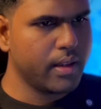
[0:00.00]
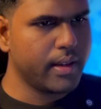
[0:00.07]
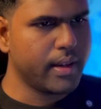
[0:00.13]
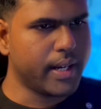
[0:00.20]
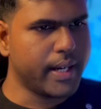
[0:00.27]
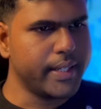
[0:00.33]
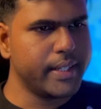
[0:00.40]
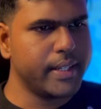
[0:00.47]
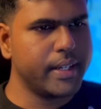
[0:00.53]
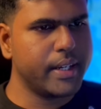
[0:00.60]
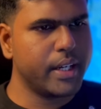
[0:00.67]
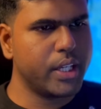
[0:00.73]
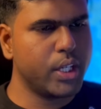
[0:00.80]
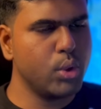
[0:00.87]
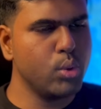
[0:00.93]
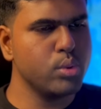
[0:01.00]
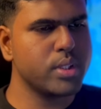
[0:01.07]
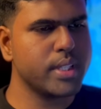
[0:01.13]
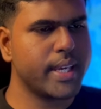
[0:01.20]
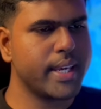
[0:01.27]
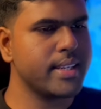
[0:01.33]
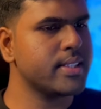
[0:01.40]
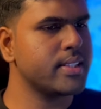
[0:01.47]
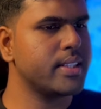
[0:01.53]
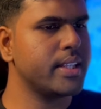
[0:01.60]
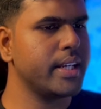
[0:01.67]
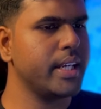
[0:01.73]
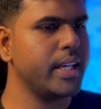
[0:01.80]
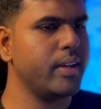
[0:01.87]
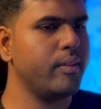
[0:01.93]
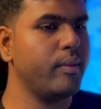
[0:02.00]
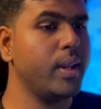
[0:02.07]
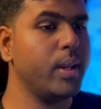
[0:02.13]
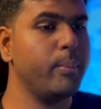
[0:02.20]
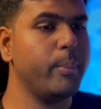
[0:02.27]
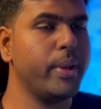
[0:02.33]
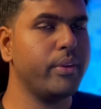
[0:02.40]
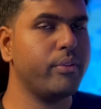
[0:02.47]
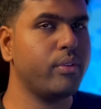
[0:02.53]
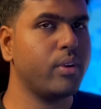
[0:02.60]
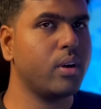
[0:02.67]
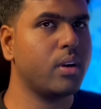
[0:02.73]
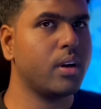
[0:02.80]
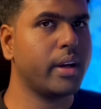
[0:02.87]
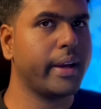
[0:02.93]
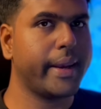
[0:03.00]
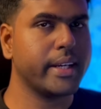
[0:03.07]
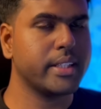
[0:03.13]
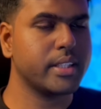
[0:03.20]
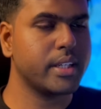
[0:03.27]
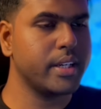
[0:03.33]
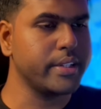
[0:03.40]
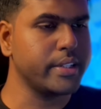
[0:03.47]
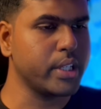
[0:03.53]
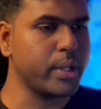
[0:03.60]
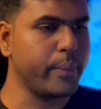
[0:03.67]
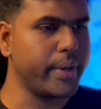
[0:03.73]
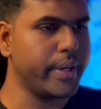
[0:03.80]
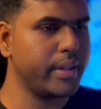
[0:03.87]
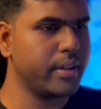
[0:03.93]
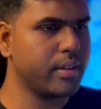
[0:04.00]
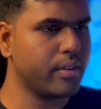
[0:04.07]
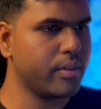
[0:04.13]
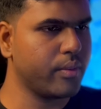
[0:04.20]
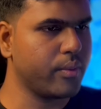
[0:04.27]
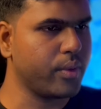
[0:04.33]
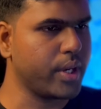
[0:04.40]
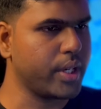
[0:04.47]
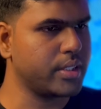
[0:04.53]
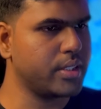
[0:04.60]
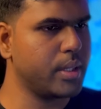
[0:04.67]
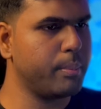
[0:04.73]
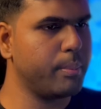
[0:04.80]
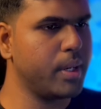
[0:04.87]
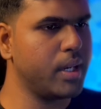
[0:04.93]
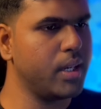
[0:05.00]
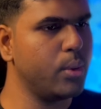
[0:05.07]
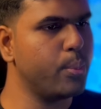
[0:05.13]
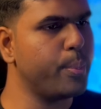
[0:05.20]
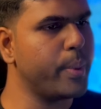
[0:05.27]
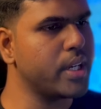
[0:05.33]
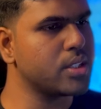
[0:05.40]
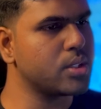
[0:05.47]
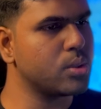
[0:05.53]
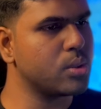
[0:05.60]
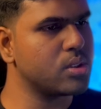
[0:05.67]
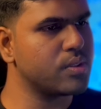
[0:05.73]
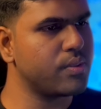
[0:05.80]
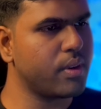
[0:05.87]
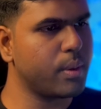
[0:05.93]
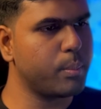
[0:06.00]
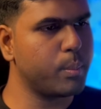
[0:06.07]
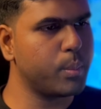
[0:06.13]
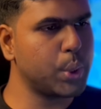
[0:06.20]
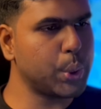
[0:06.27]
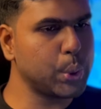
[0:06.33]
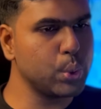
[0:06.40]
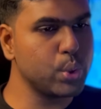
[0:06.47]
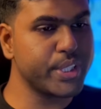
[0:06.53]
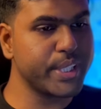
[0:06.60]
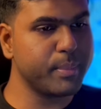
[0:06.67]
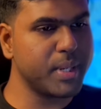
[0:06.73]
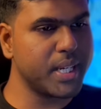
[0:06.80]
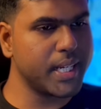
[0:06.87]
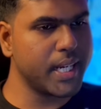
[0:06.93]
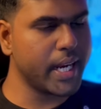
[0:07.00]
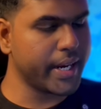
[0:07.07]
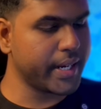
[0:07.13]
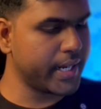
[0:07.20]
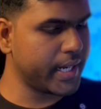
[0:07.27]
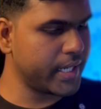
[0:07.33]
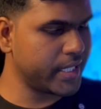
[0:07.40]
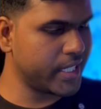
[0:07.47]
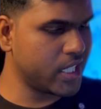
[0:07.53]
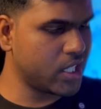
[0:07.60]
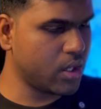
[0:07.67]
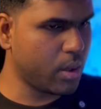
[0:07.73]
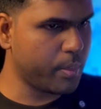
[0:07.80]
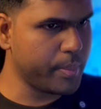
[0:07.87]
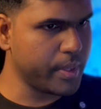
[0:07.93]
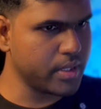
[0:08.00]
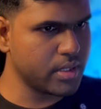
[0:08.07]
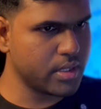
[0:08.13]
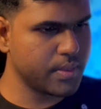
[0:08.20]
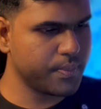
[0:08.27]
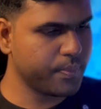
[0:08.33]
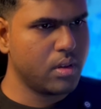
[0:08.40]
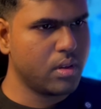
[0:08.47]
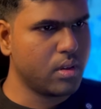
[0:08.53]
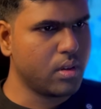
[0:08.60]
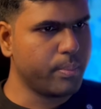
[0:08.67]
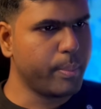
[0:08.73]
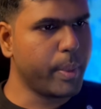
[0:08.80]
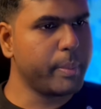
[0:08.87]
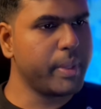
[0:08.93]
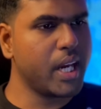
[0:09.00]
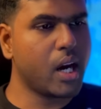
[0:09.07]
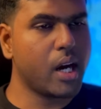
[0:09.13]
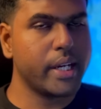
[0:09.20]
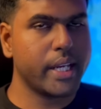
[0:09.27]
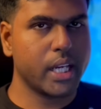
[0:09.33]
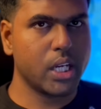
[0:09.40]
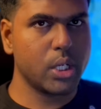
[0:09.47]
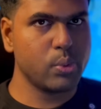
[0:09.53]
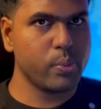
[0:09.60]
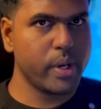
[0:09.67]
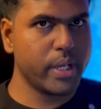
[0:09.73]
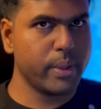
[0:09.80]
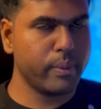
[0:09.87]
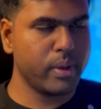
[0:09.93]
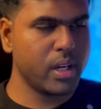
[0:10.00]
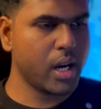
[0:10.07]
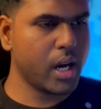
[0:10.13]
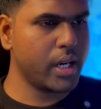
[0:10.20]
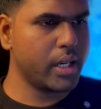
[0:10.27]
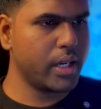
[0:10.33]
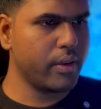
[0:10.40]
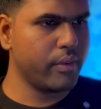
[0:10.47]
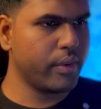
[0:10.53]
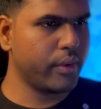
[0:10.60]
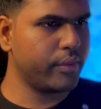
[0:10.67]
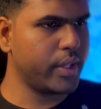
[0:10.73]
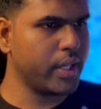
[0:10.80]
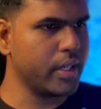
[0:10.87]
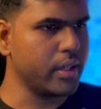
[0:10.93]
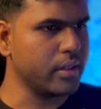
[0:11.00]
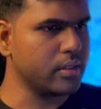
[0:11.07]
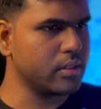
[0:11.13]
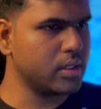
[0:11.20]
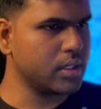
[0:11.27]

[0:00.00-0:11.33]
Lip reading: And use case 3 will be for connection discovery. For example, you paste notes from two seemingly unrelated topics, maybe article 21 and 15.